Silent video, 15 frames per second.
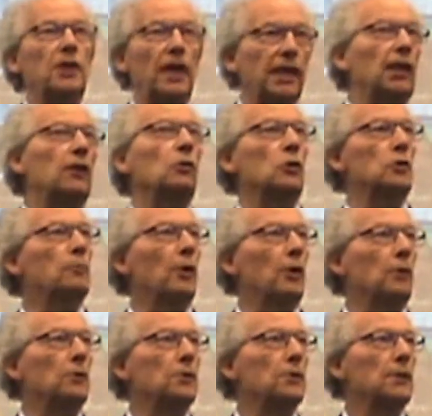taking those
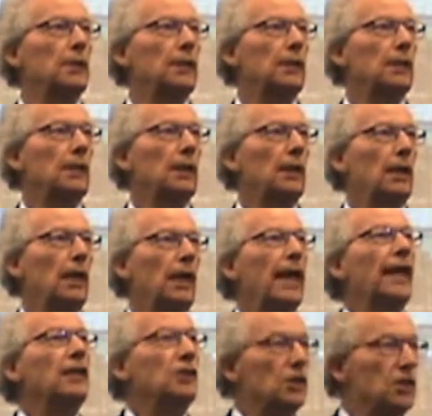powers
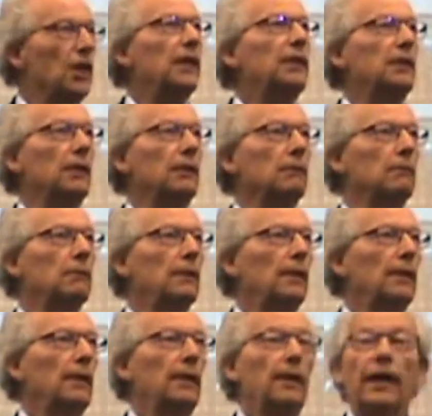and deciding
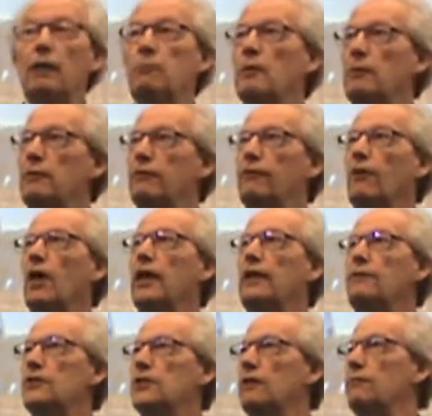in maybe
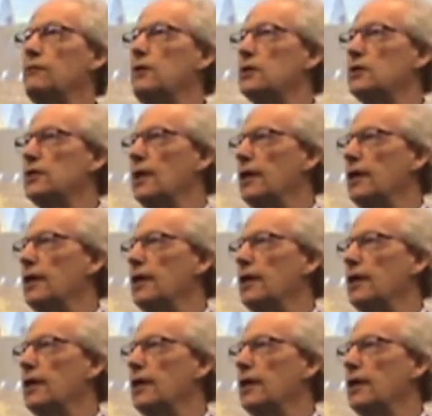5-7 years'